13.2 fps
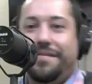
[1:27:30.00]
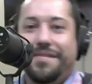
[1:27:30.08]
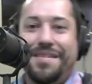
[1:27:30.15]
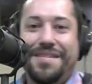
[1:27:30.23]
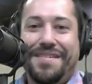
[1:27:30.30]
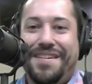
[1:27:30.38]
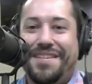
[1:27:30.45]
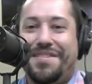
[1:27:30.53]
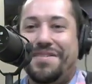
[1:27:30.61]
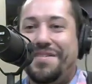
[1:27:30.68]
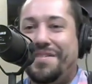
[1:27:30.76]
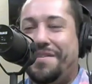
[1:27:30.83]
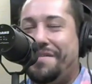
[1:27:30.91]
I just
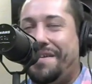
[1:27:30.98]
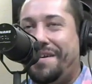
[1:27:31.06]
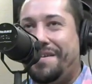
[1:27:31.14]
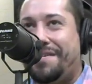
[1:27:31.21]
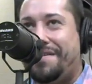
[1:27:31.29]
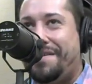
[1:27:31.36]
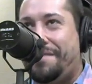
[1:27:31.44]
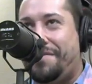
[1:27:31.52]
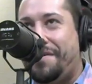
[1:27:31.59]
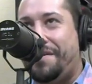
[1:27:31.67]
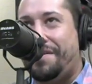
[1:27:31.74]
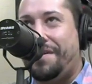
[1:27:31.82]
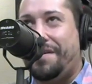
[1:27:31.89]
learned how to Snapchat
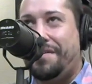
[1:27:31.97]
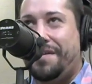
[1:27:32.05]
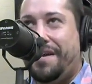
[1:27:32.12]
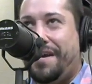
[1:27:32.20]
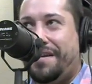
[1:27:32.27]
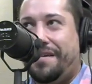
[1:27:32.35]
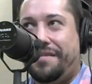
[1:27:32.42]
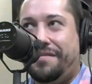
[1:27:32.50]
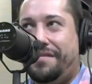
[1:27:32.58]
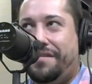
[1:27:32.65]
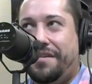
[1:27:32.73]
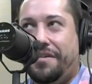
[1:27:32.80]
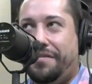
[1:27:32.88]
the other day, and I
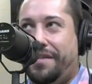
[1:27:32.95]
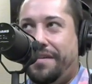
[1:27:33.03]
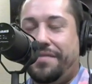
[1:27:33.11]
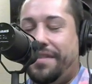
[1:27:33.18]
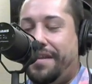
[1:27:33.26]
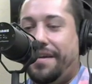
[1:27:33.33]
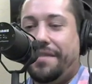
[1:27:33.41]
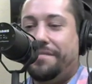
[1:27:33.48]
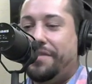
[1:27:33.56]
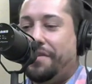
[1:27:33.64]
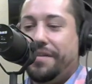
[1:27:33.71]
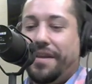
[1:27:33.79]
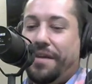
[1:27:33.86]
don't even think I'm doing
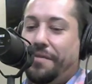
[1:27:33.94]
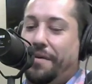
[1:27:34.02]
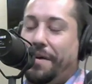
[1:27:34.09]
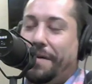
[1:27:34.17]
that right.